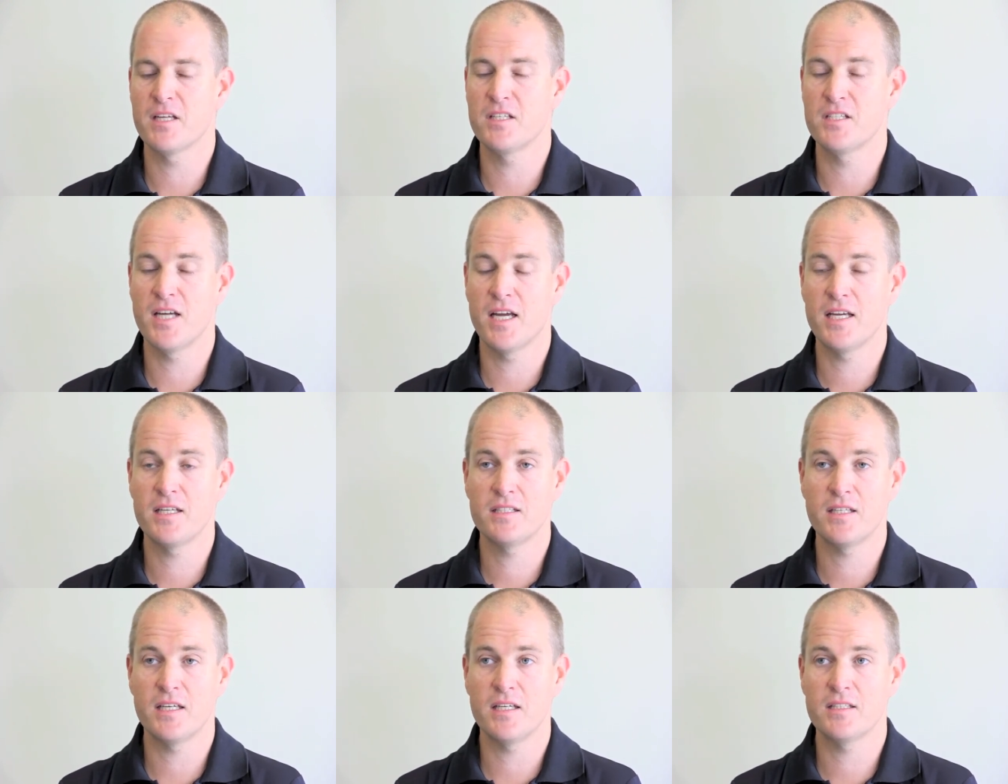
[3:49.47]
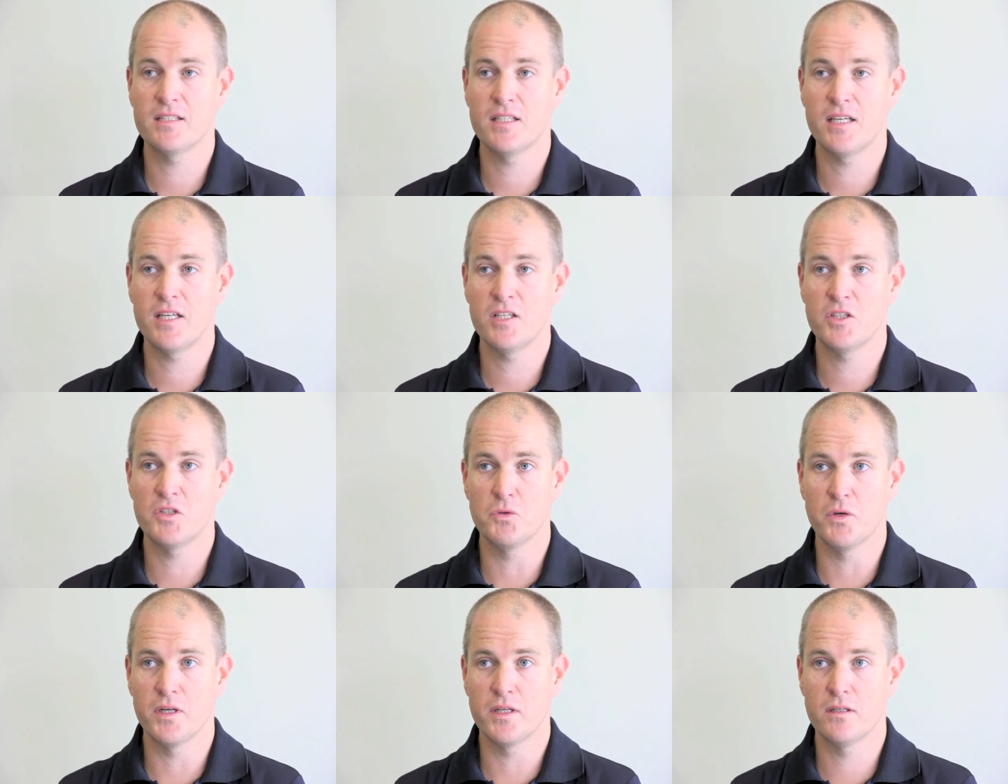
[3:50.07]
J C
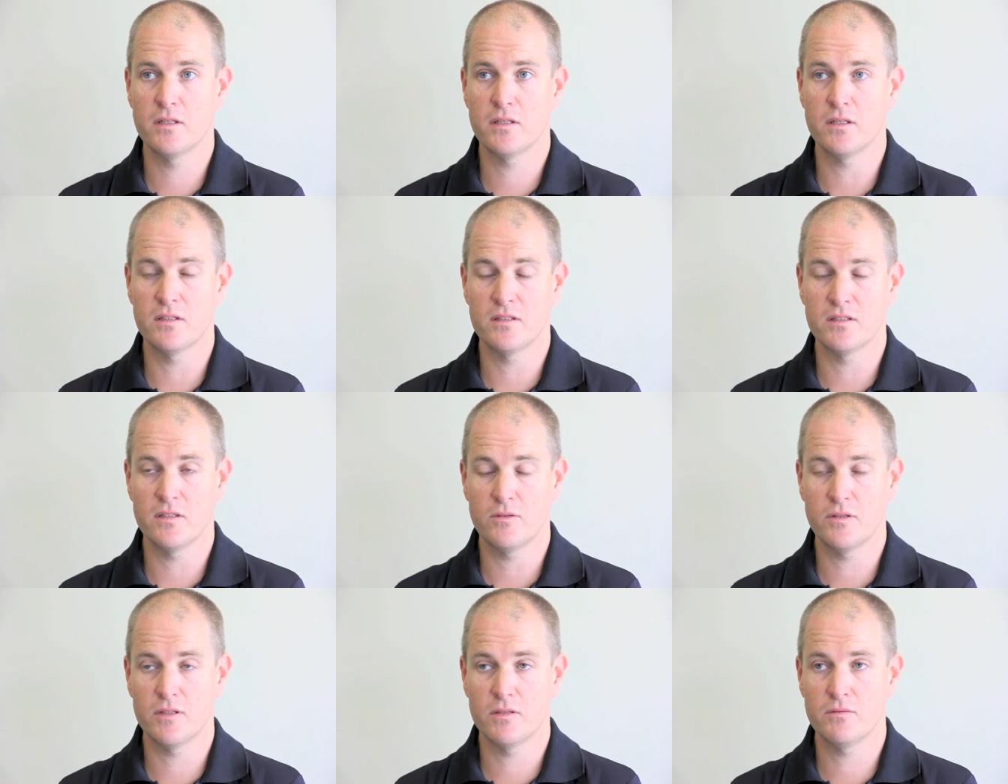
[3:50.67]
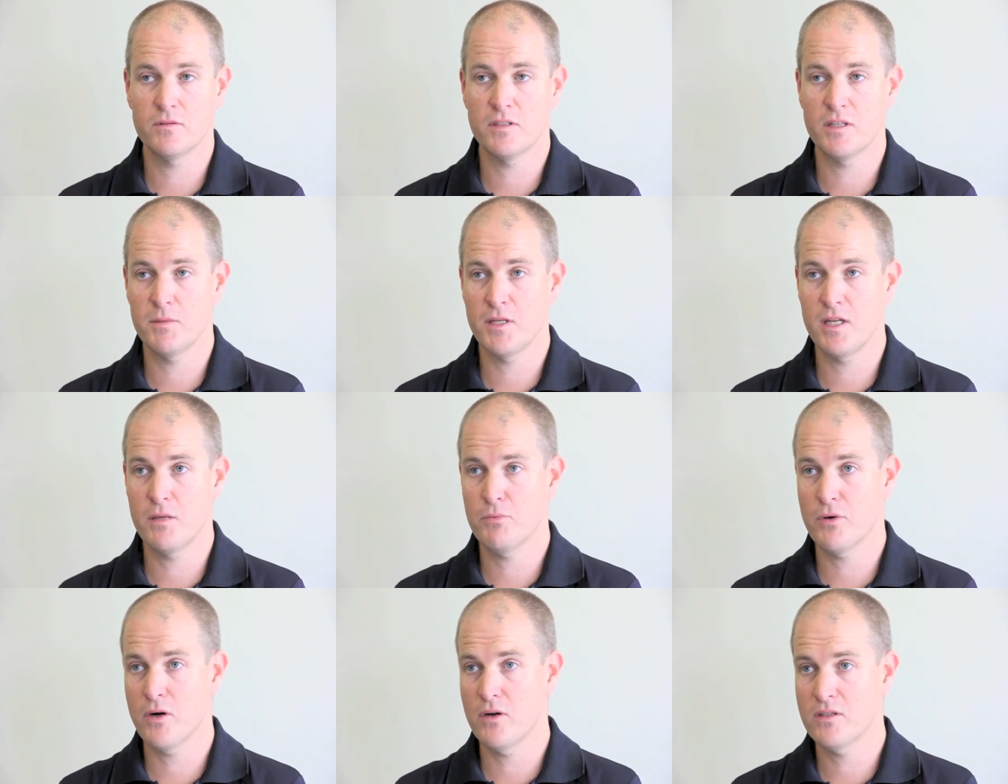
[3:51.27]
C, Joint Consultative
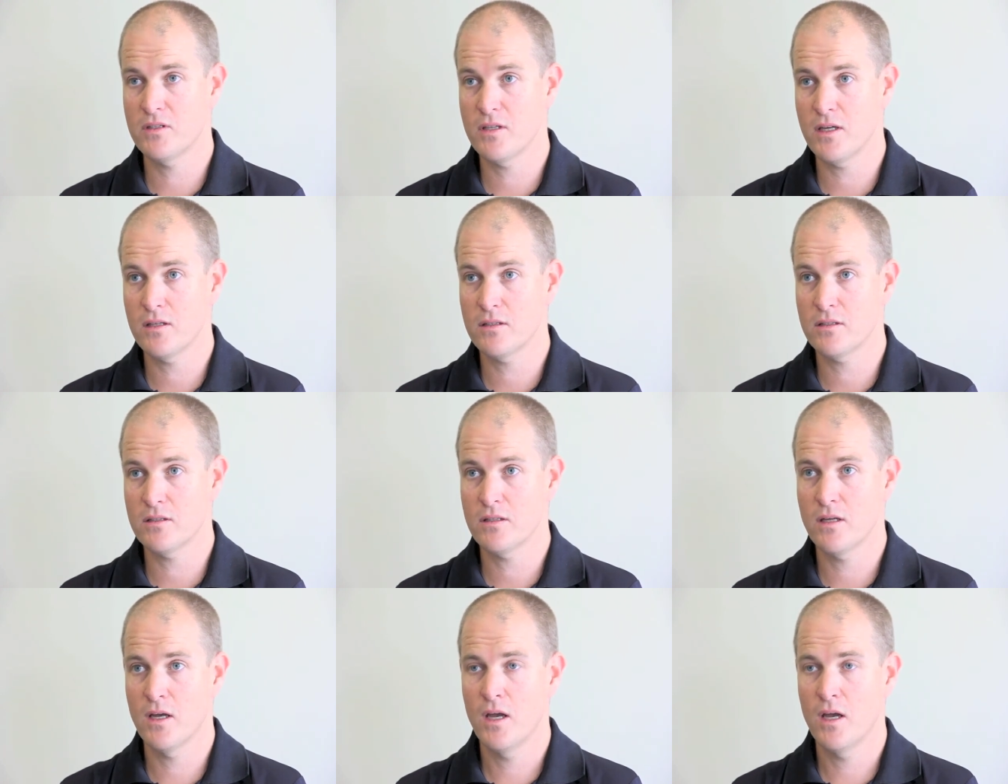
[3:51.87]
Committee process,